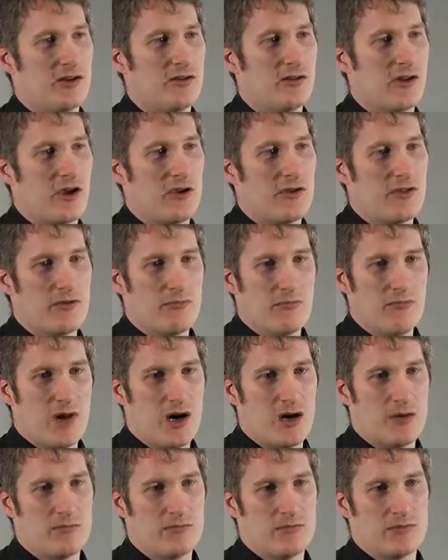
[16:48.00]
you know that
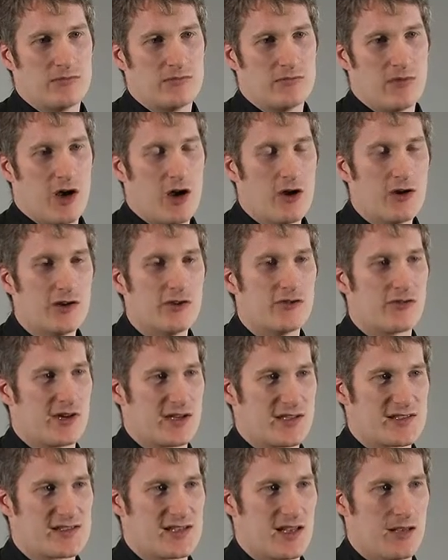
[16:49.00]
mum only
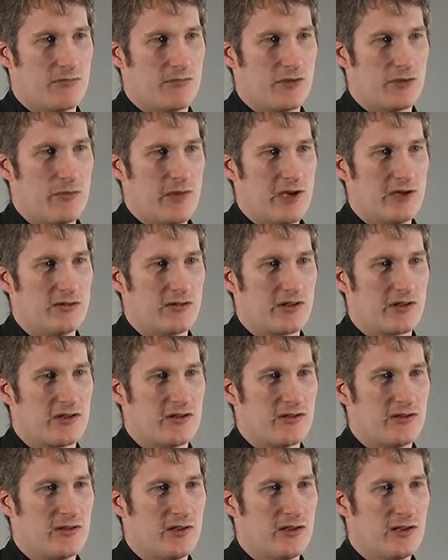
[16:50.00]
drinks skimmed milk.
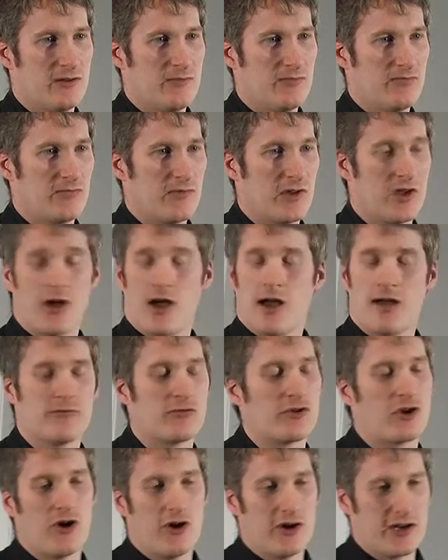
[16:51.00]
You
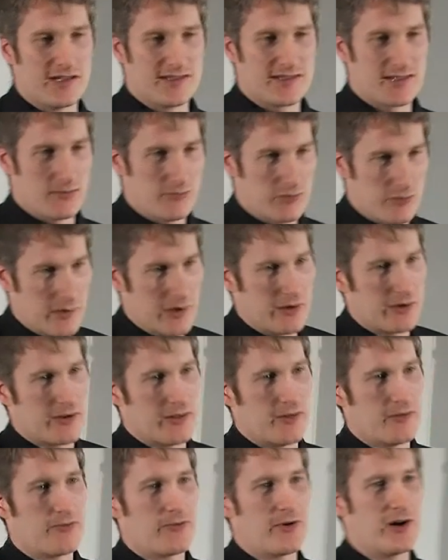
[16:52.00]
haven't got any skimmed milk
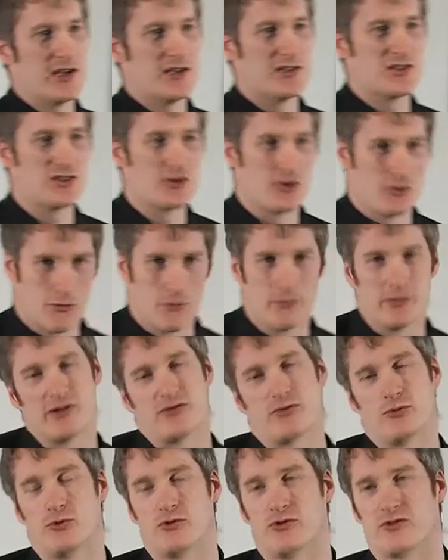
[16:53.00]
in the fridge, do you want me
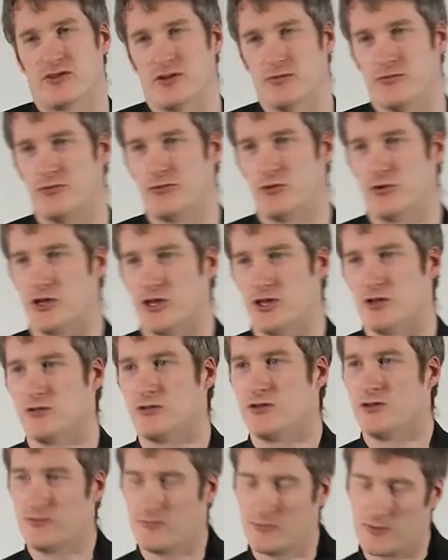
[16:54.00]
to order some for you?
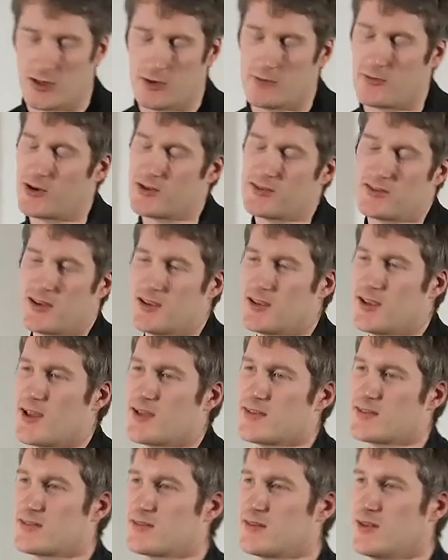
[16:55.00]
And if I say
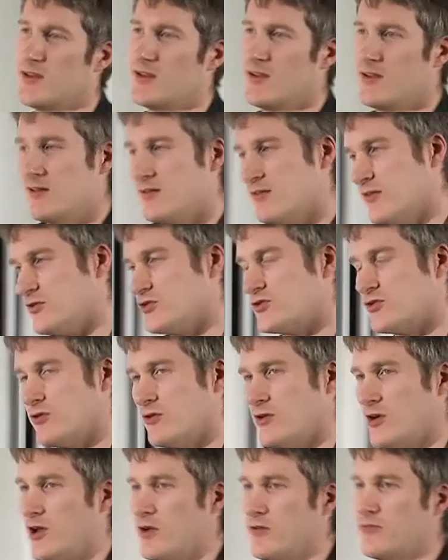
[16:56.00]
yes, then
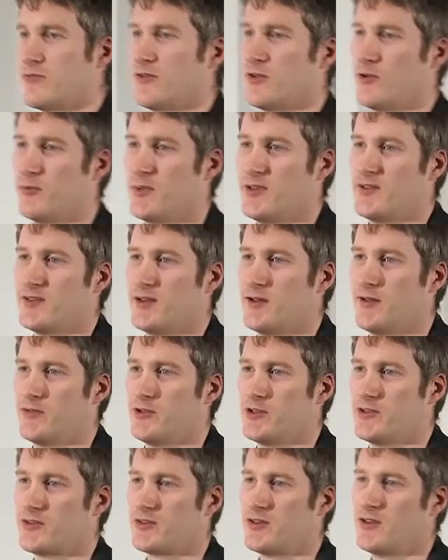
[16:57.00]
sure enough, it'll be
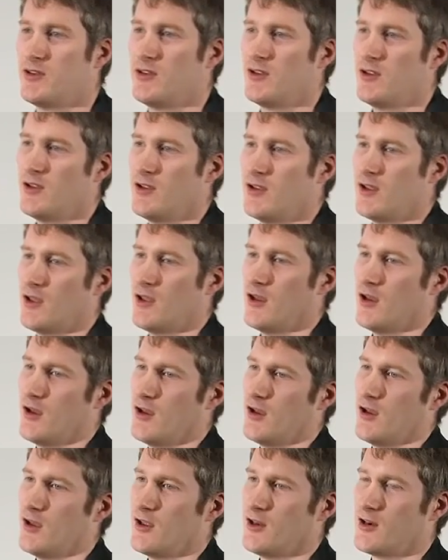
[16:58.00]
delivered
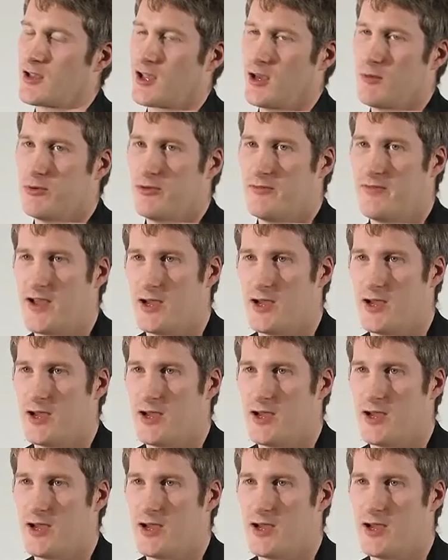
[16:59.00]
uh, in a couple of